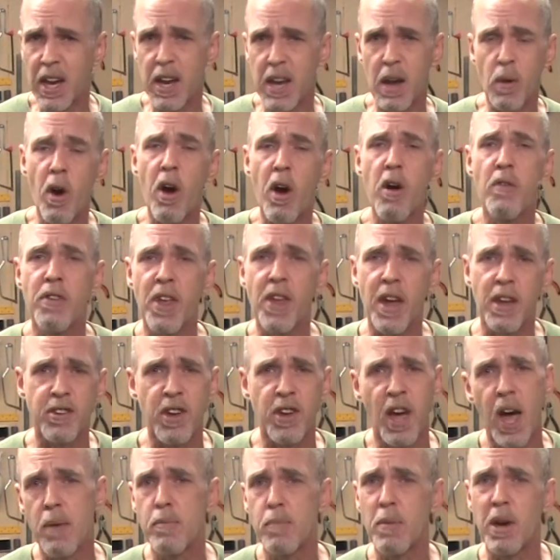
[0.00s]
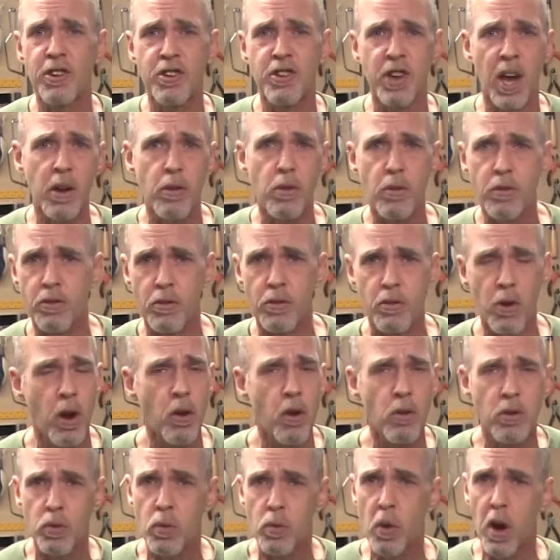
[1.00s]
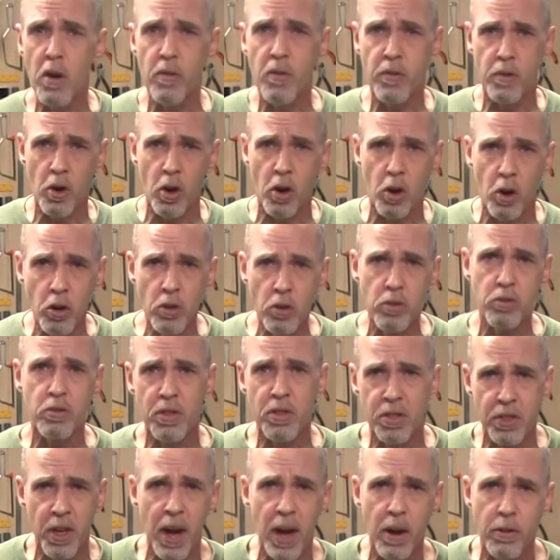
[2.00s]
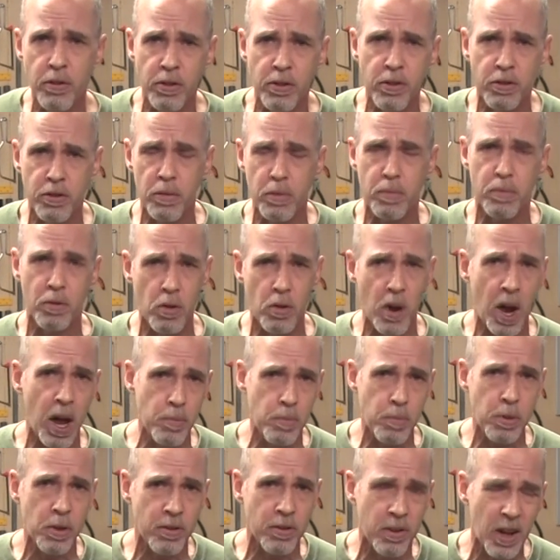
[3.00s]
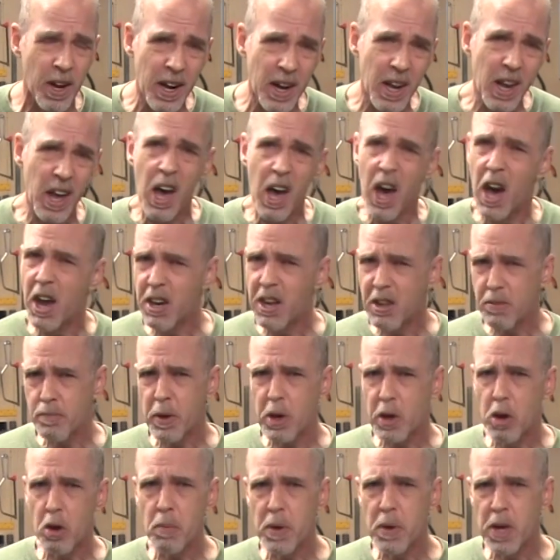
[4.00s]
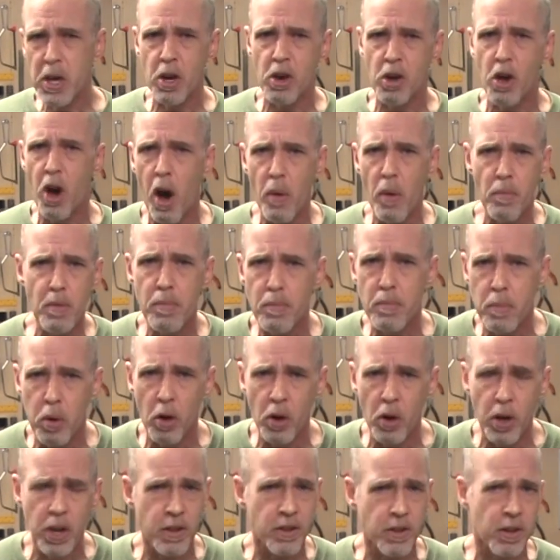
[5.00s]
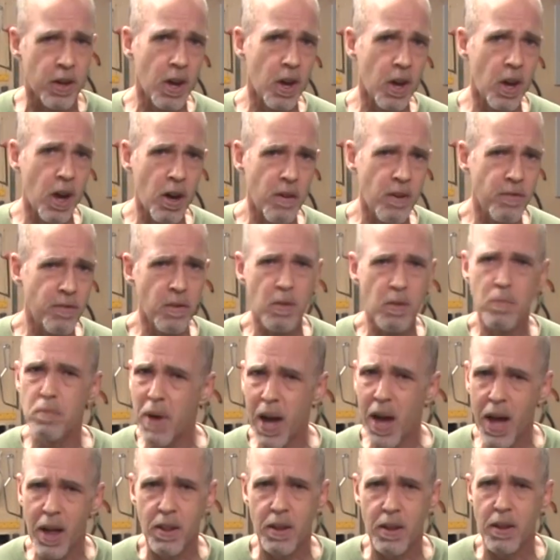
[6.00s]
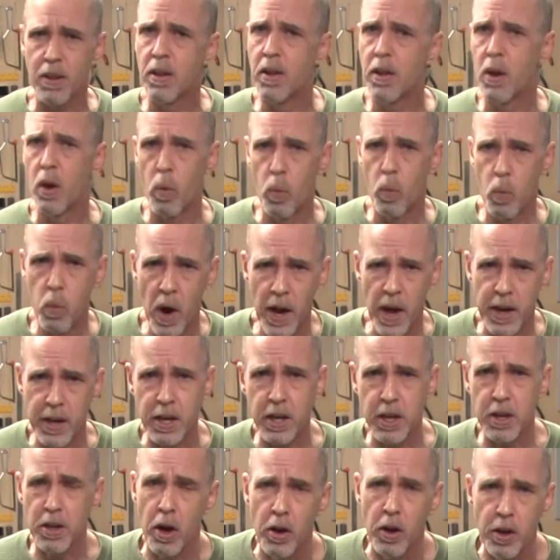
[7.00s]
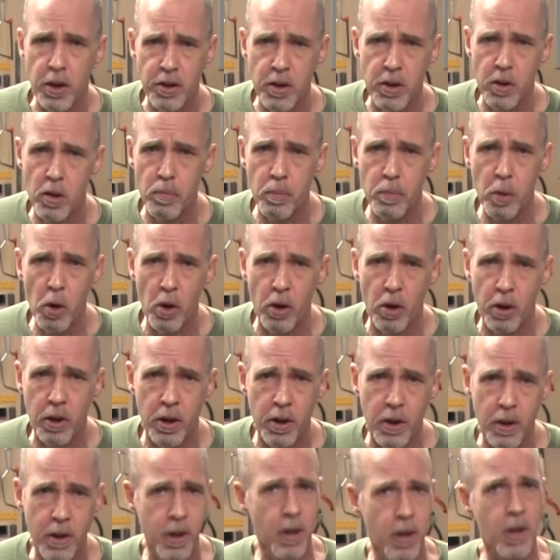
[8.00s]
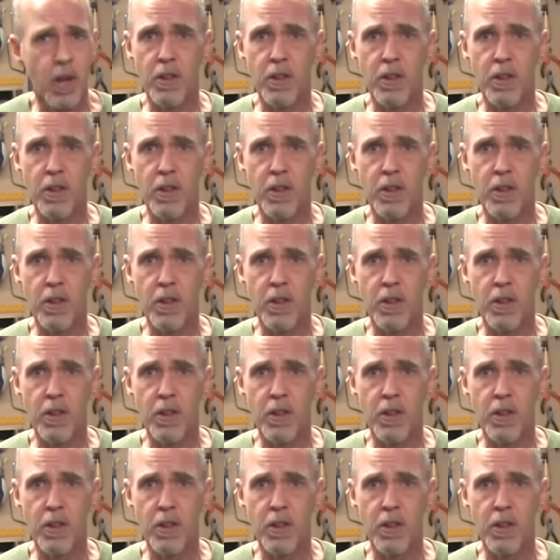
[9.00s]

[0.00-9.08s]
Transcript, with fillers: Now, over that time, my channel's grown to over 100,000 subscribers. And it's becoming a common point of, Mel, when are you going to do a book?